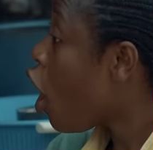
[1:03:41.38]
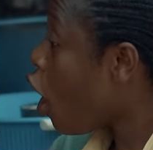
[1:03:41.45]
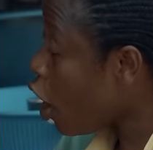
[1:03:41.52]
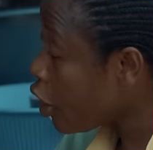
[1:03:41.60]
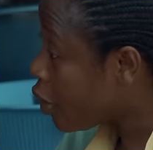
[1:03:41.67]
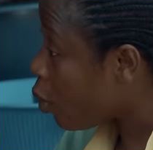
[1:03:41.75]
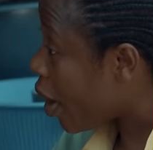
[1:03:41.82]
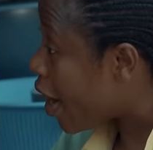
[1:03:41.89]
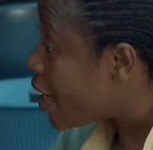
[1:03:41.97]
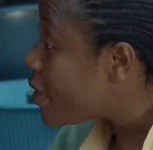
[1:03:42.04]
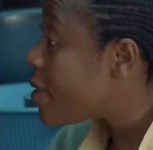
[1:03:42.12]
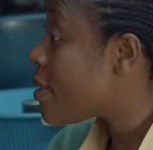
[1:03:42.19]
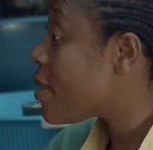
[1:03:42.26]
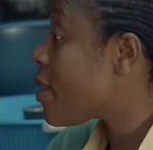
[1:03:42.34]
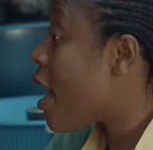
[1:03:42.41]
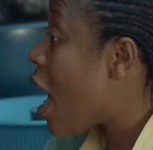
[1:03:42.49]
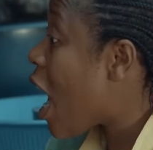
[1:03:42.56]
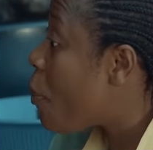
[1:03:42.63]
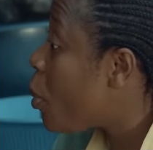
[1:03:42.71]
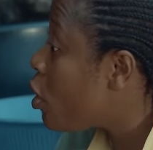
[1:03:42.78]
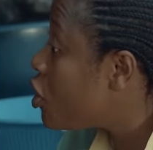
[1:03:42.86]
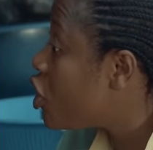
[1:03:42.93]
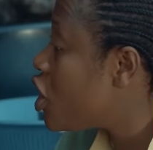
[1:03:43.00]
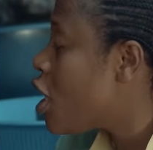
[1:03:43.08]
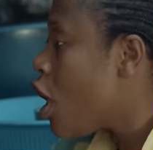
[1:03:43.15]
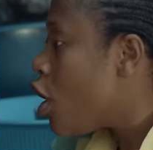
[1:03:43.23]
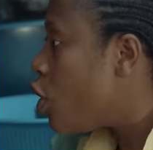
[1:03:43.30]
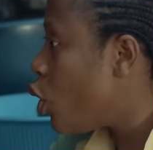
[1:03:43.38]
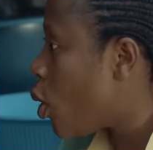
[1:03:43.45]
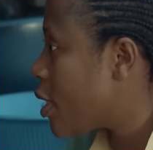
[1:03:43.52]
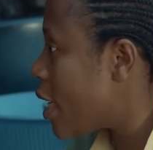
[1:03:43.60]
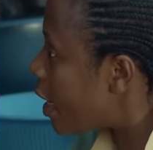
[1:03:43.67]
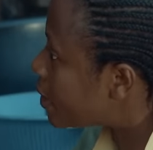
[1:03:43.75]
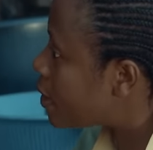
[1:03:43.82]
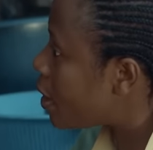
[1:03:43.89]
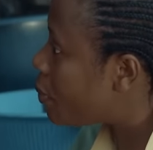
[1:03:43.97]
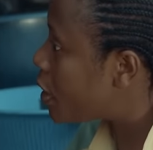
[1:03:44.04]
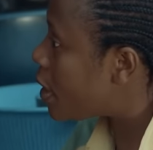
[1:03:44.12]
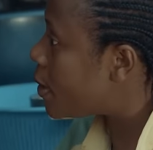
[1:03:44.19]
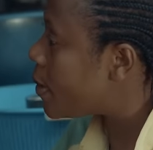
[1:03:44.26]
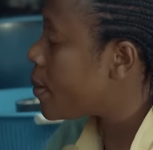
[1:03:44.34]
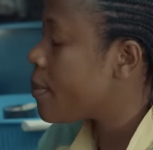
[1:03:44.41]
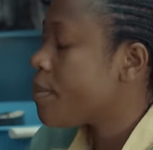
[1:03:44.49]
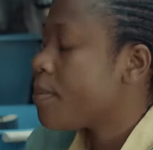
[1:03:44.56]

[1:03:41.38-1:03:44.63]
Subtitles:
Otherwise, apology not accepted.